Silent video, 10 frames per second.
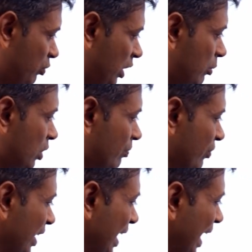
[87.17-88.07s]
thing what,
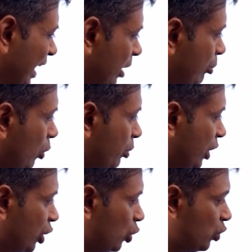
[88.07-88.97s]

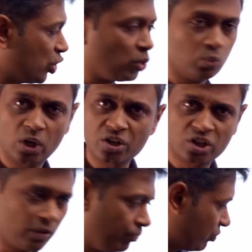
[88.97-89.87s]
inappropriate usage of words,